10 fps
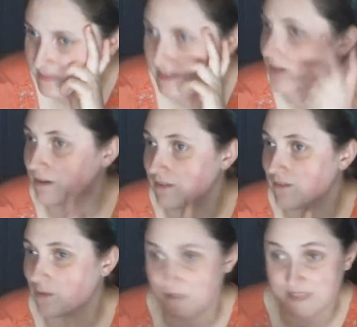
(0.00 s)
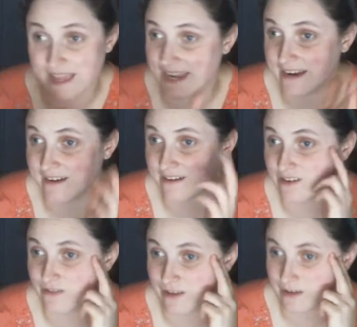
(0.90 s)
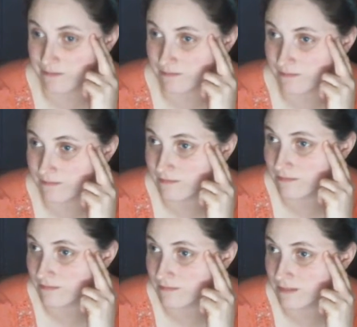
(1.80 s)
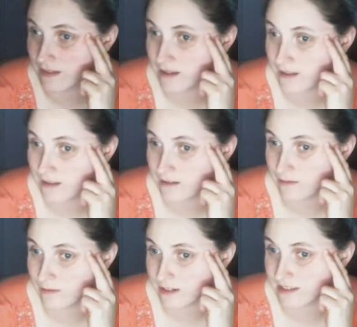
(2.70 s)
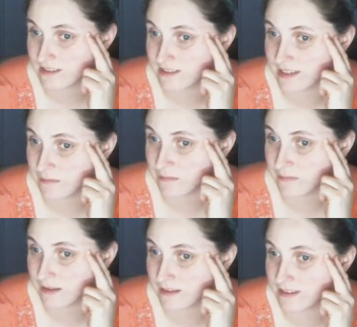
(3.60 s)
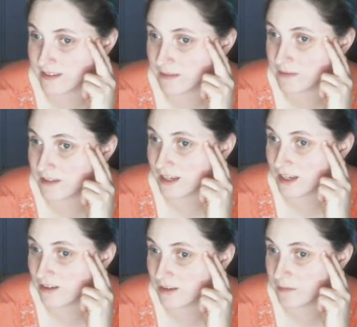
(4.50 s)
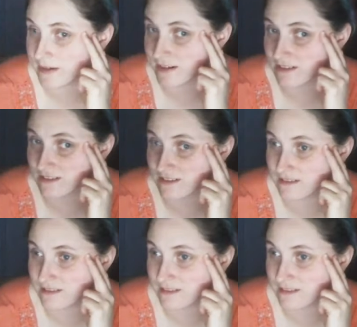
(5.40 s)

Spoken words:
I don't even know what that character's from. We're gonna skip the nudie picture.